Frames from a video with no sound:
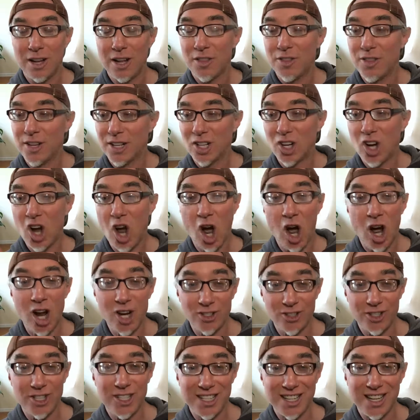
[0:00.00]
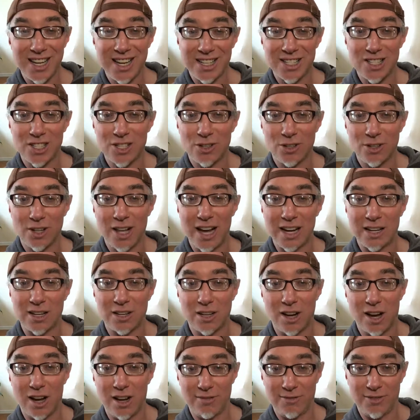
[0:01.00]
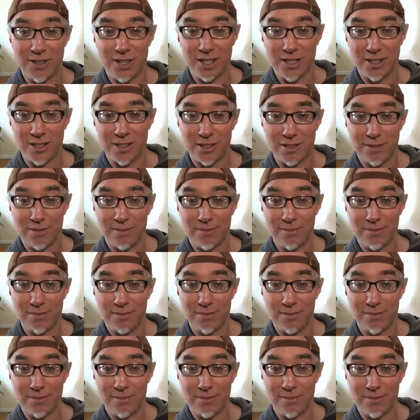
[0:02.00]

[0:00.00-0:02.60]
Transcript: that contradicts your lack of confidence.